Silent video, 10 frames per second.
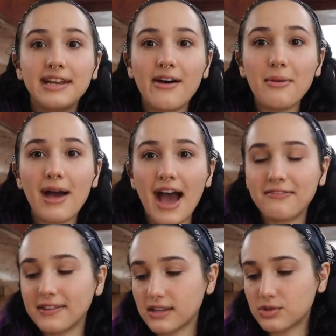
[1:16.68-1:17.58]
Now, I'm
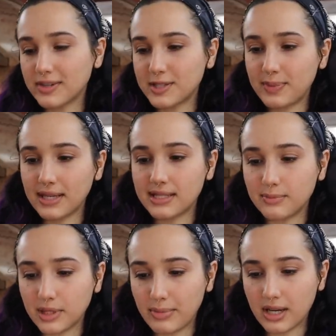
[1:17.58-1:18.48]
halving this recipe
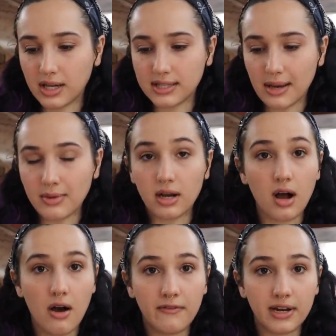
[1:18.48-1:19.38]
simply because I'm not
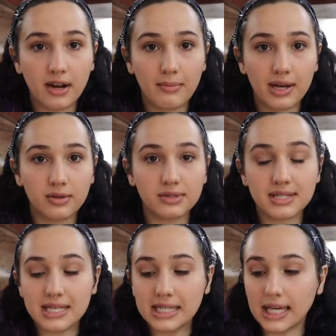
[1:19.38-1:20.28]
confident in my own
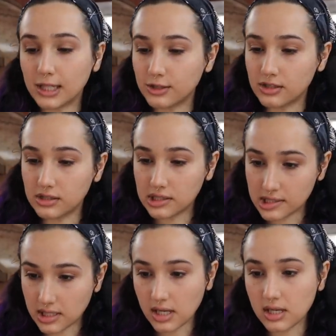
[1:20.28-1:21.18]

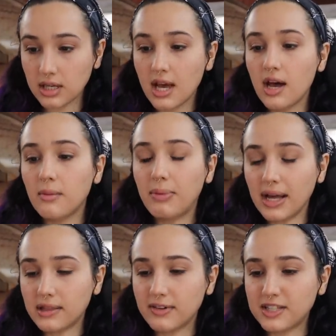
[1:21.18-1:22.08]
skills,
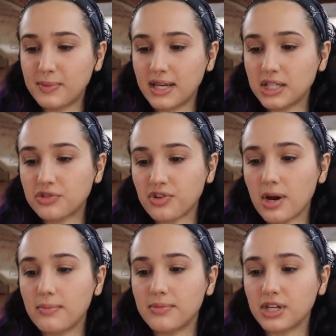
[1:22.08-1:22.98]
but the recipe is
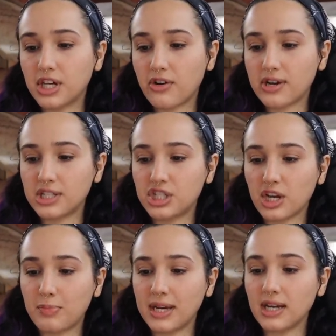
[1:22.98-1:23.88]
from the curious
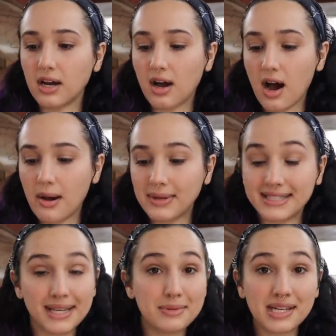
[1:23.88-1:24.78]
chickpea dot com. It
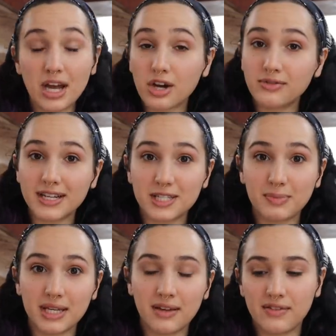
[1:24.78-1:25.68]
seems like a good
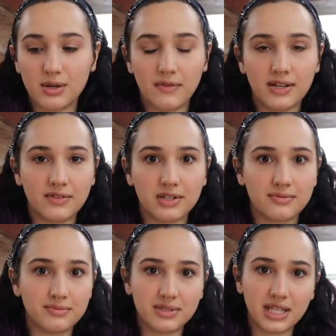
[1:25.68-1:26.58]
recipe, even though I've
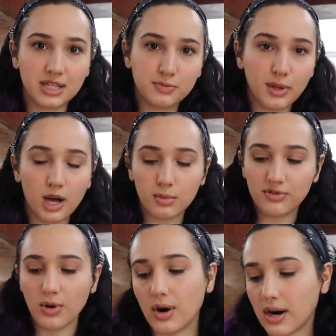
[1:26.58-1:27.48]
never seen this blog
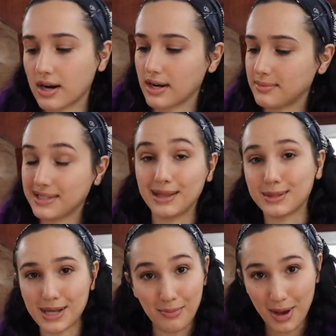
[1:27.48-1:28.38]
before. Um, it
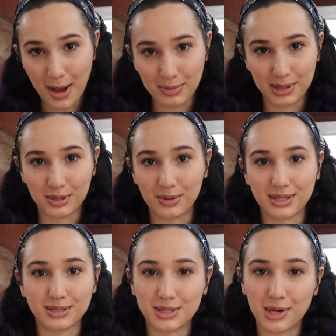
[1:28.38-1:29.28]
looks like a popular
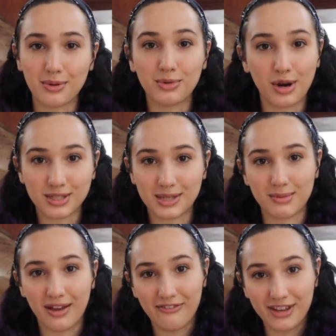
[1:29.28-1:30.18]
one, so I'm crossing
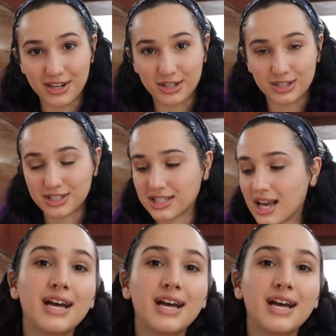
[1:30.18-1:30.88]
my fingers.